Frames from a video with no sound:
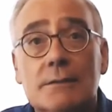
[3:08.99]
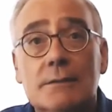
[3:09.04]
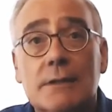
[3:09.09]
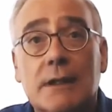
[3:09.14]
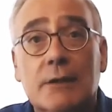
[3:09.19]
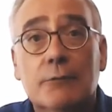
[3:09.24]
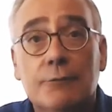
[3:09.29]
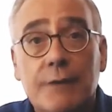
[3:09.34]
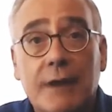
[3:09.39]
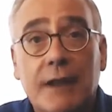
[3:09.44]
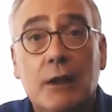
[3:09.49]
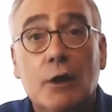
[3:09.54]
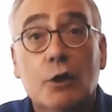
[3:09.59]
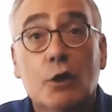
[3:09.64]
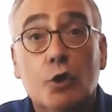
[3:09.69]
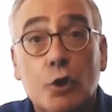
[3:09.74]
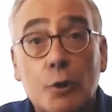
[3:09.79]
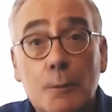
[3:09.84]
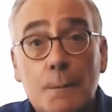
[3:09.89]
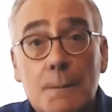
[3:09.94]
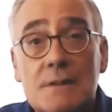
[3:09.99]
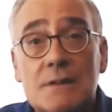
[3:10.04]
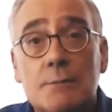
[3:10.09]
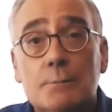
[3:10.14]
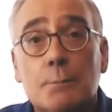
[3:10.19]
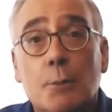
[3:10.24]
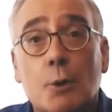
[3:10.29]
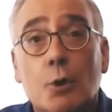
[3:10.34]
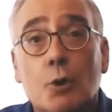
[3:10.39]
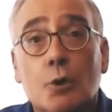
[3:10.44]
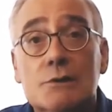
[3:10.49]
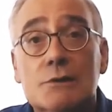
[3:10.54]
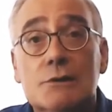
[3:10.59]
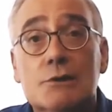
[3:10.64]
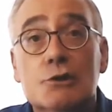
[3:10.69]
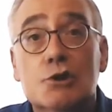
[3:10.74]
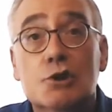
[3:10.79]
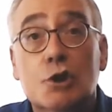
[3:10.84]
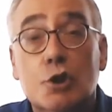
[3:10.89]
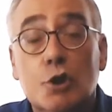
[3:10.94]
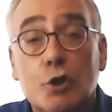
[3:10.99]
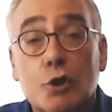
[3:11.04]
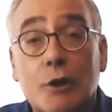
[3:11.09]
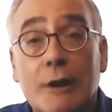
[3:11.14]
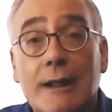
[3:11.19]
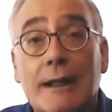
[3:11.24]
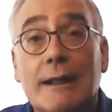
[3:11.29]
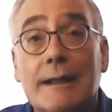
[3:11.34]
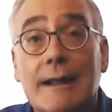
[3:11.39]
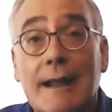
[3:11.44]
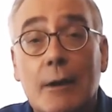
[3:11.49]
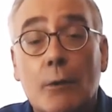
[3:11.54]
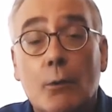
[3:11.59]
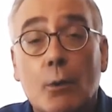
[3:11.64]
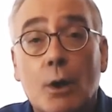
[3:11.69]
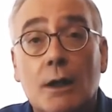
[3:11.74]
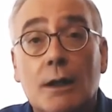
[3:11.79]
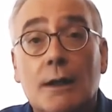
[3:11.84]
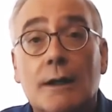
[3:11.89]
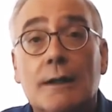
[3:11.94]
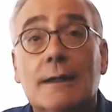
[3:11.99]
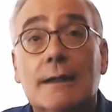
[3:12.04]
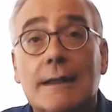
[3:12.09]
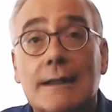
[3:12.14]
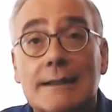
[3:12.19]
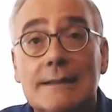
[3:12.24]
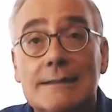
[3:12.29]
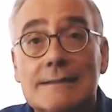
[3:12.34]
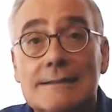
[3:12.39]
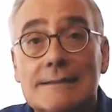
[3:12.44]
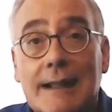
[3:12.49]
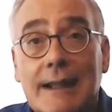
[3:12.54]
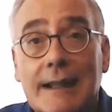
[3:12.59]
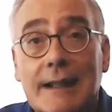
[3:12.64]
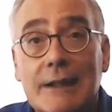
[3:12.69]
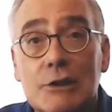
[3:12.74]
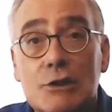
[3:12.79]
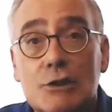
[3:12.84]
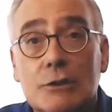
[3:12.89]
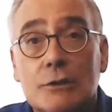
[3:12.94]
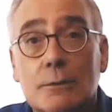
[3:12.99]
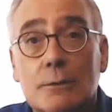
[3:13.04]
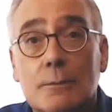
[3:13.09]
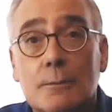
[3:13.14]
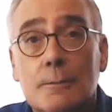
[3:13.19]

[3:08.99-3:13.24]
to configure groups of ports during network installation.